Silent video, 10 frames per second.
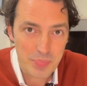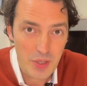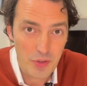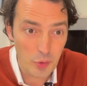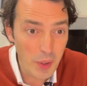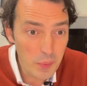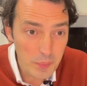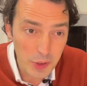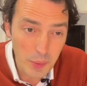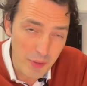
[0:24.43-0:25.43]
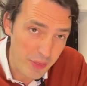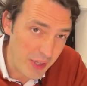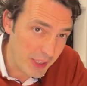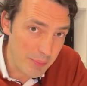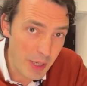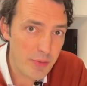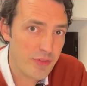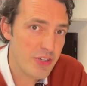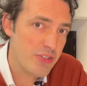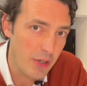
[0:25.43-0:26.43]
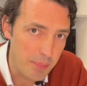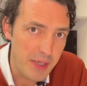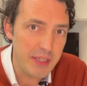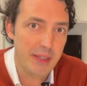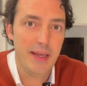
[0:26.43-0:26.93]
So what do I think? In my professional opinion,